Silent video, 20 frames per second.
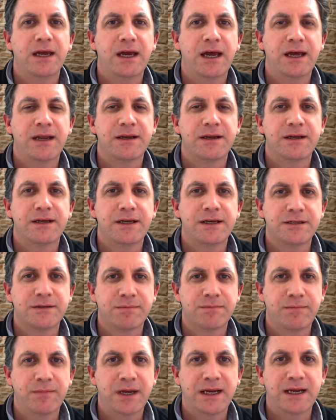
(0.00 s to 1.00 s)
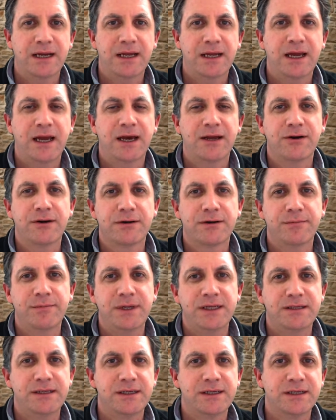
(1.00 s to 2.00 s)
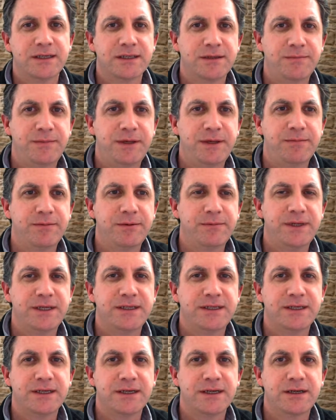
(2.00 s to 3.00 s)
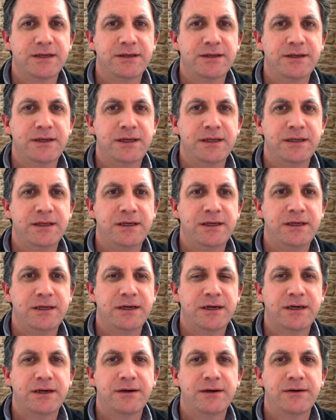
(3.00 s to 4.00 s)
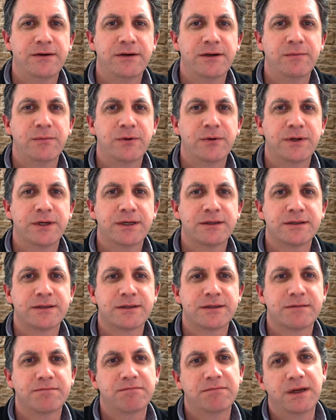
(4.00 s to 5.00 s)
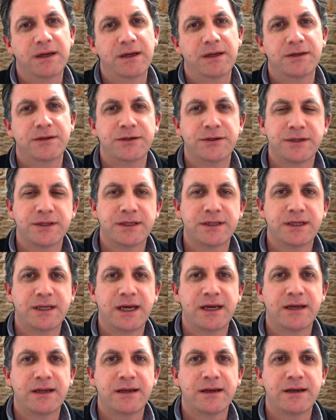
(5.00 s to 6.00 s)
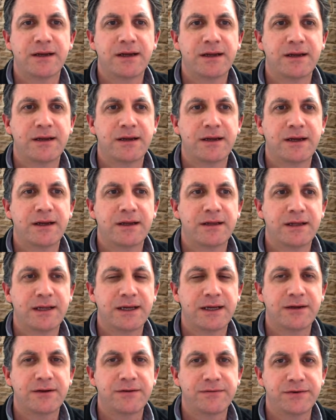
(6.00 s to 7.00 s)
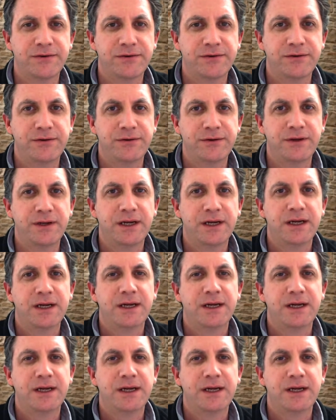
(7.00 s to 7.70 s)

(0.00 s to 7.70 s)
and it's mainly ad hoc meetings and people meeting in the uh, early mornings during the day and, and, and in the late afternoon.